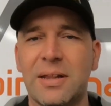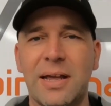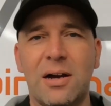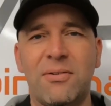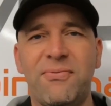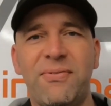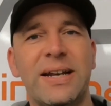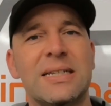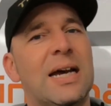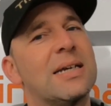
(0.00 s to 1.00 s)
They are
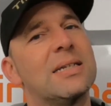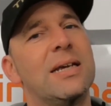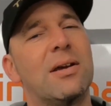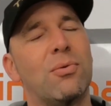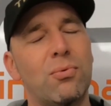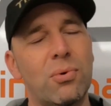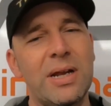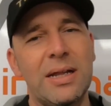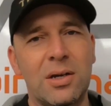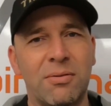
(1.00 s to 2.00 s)
fantastic,
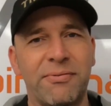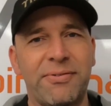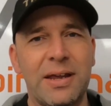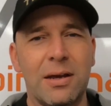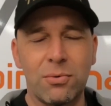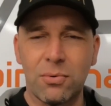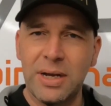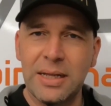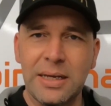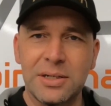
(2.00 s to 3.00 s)
really comfy and
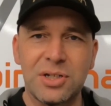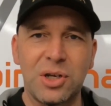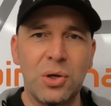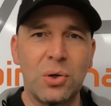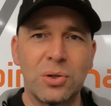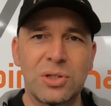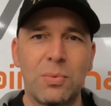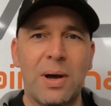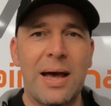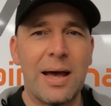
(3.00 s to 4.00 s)
really secure to
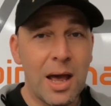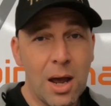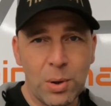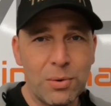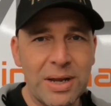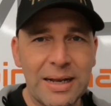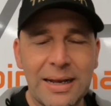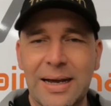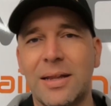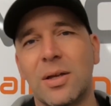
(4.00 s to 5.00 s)
wear. We really
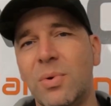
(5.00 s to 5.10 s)
like them.